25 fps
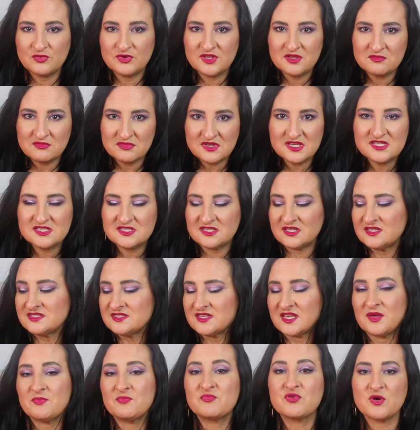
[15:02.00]
when a mist is
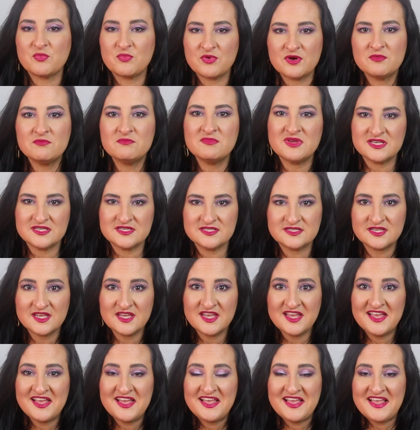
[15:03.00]
like a proper mist.
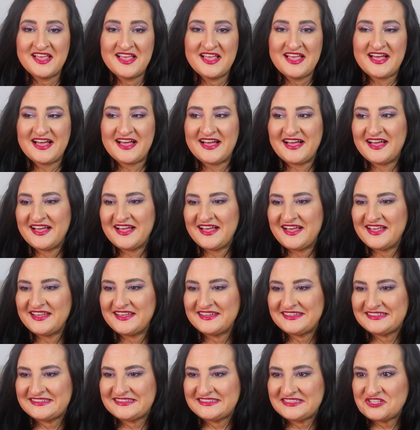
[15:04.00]

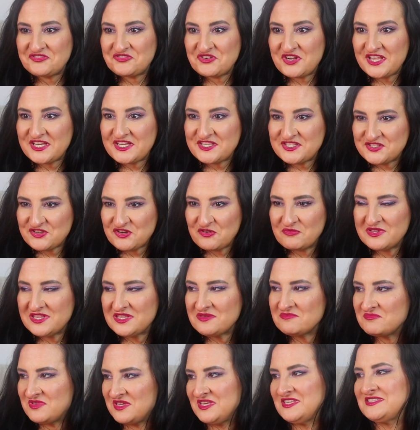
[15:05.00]
There were like so
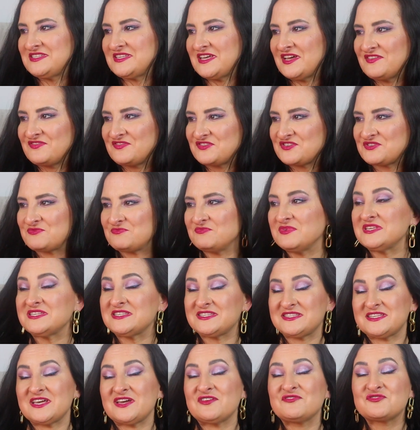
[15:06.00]
many mists
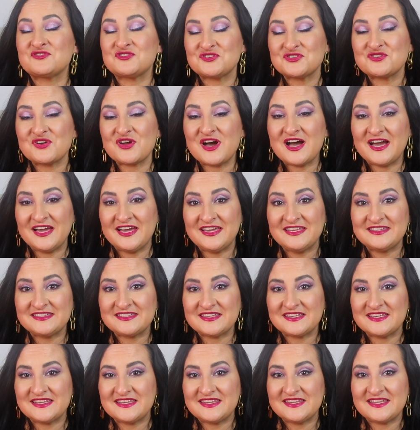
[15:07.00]
I've tried
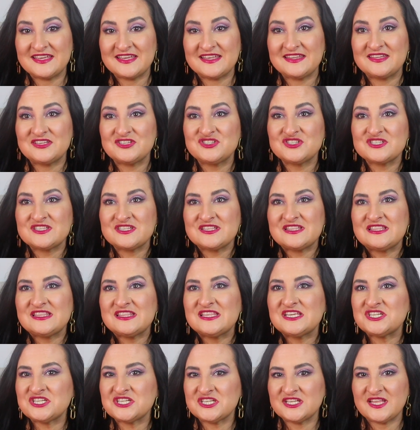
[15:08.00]
that they just
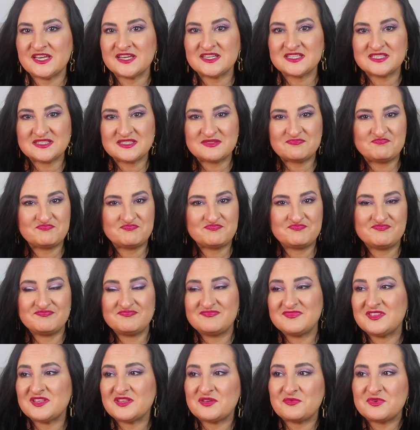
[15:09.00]
literally like
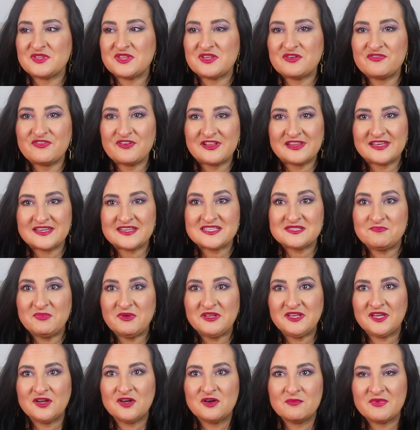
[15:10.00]
they felt like
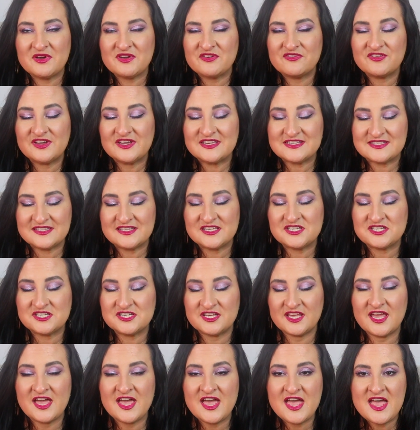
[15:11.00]
spitting on my face,
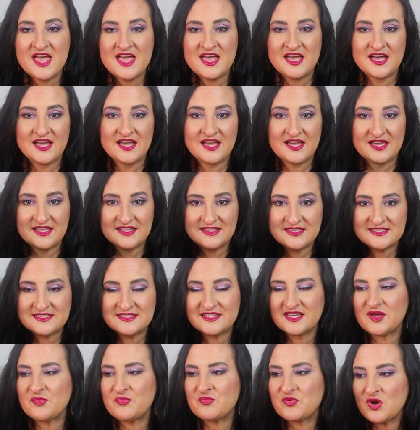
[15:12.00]
literally. And this is
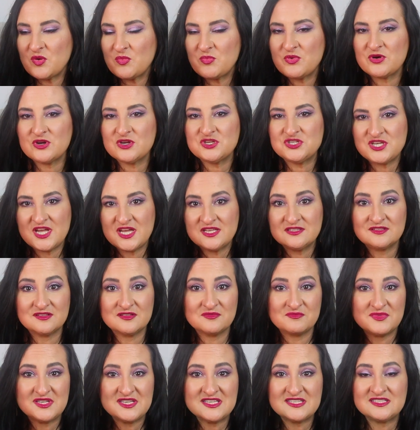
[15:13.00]
like a proper gentle
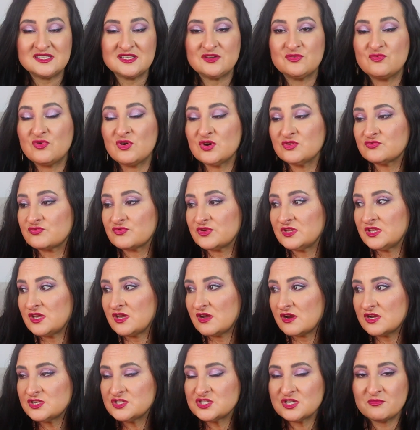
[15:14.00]
mist. It won't really
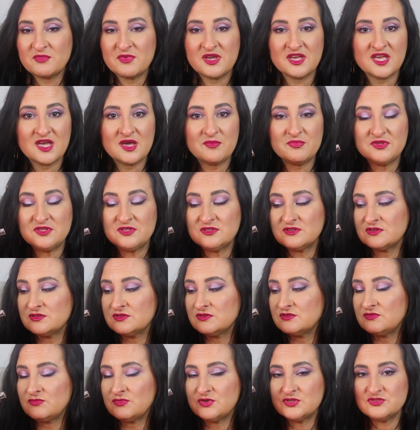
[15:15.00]
hurt your makeup.
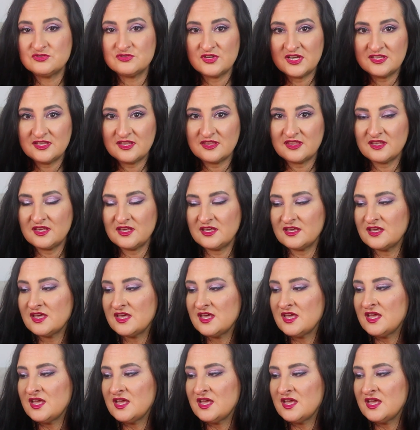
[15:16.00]
It won't do anything